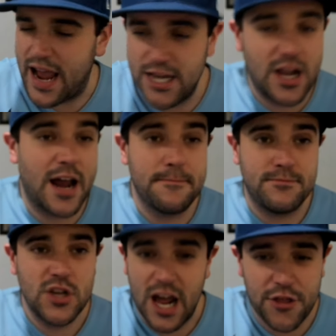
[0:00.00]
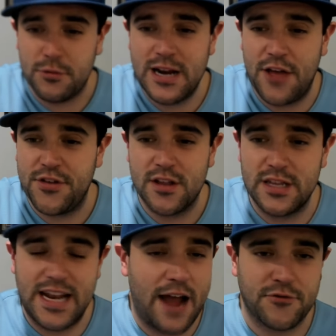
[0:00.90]
and you got a you got a 3 0
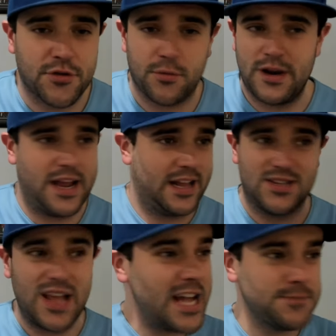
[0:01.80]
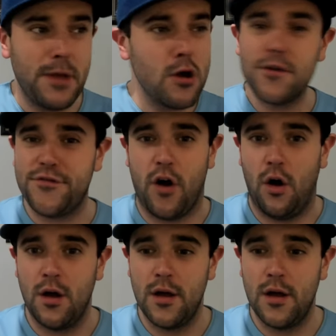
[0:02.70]
lead after three innings. It's beautiful.